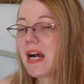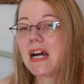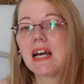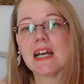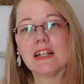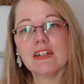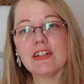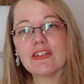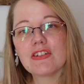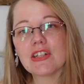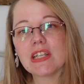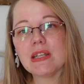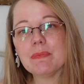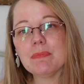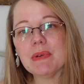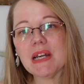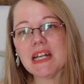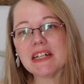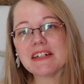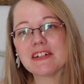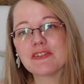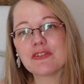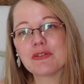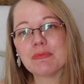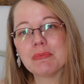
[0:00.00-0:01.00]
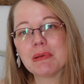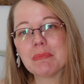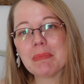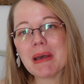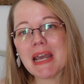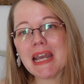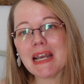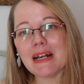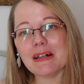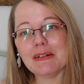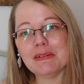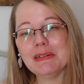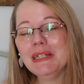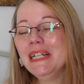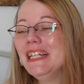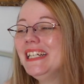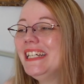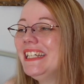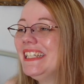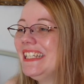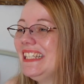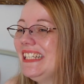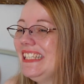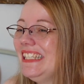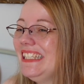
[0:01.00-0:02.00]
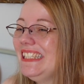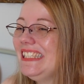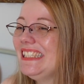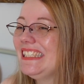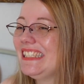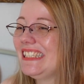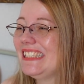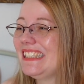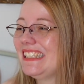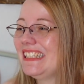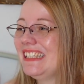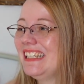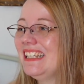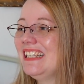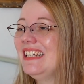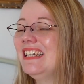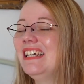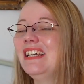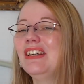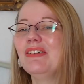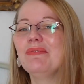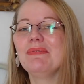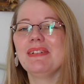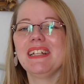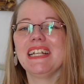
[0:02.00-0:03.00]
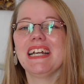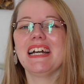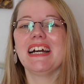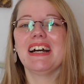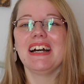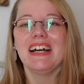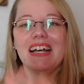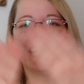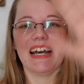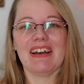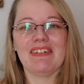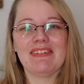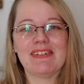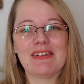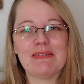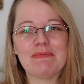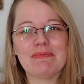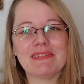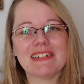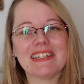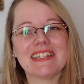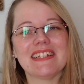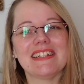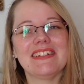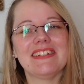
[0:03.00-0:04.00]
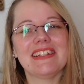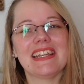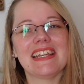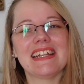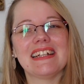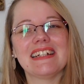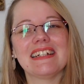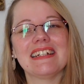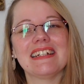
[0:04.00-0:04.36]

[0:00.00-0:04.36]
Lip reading: I just keep adding to my pile. Yeah, I'll hopefully see you again